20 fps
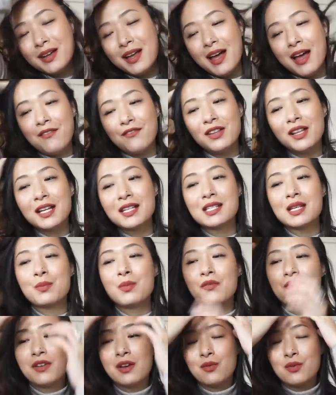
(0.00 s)
I feel like
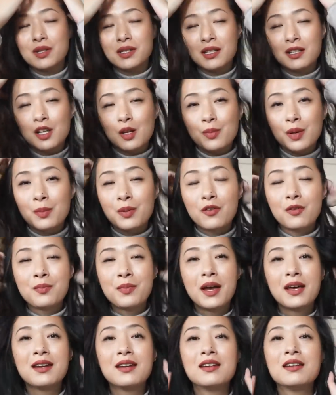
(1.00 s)
some of it was a little bit
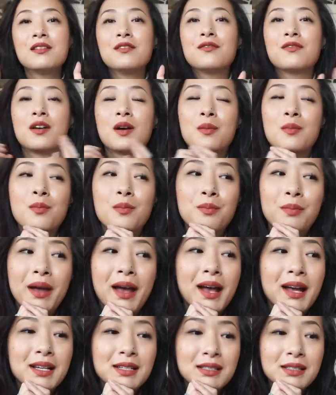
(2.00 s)
repetitive from
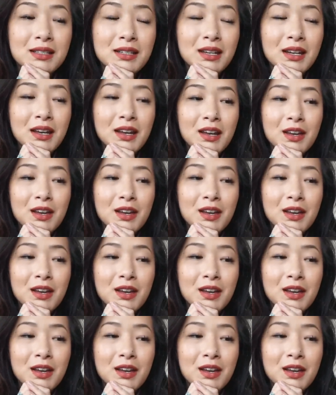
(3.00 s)
past